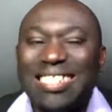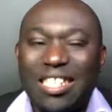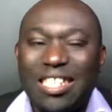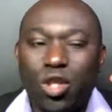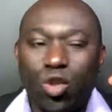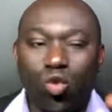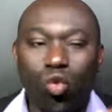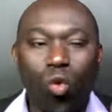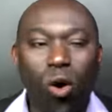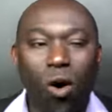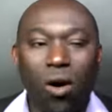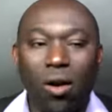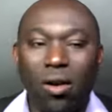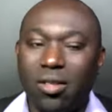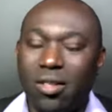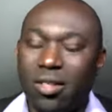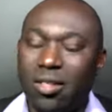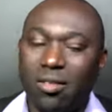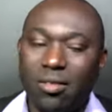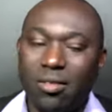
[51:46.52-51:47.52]
this
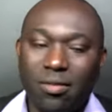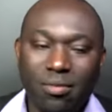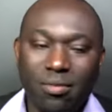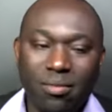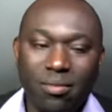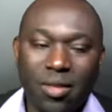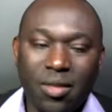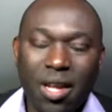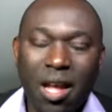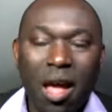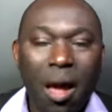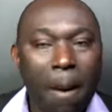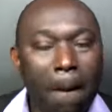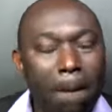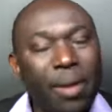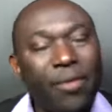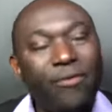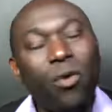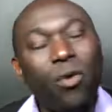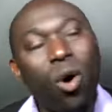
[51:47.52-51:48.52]
world,
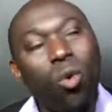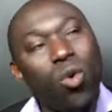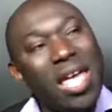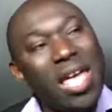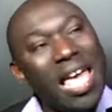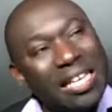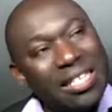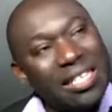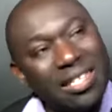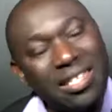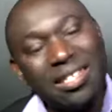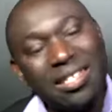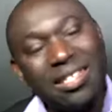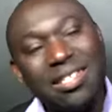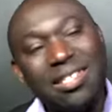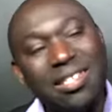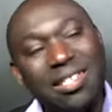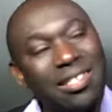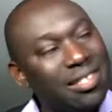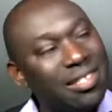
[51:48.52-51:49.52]
before we exit
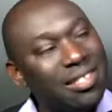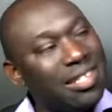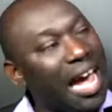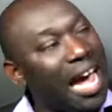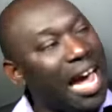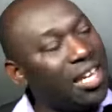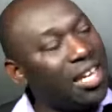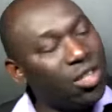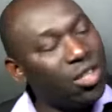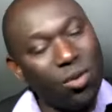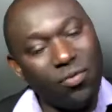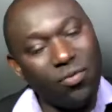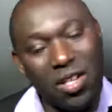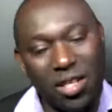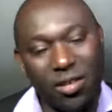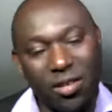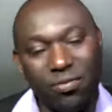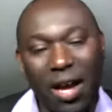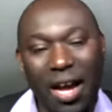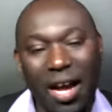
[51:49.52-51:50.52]
this side of the
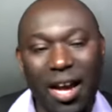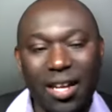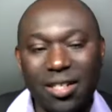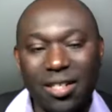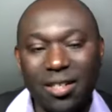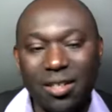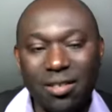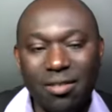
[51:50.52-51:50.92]
divide